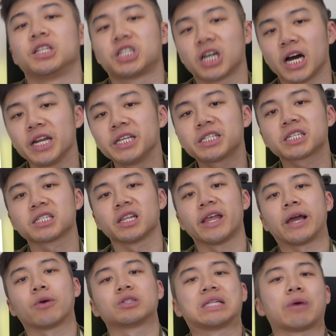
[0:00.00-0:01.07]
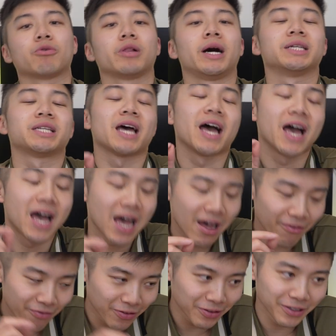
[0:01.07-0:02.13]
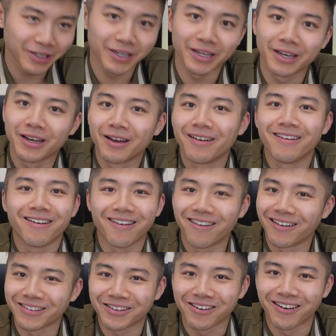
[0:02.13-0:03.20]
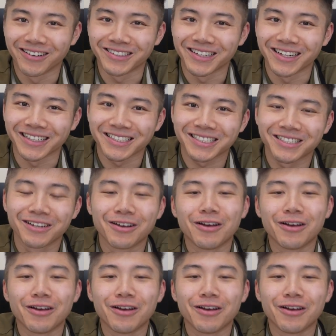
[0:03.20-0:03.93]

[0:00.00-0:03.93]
Chinese is a language that relies heavily on context,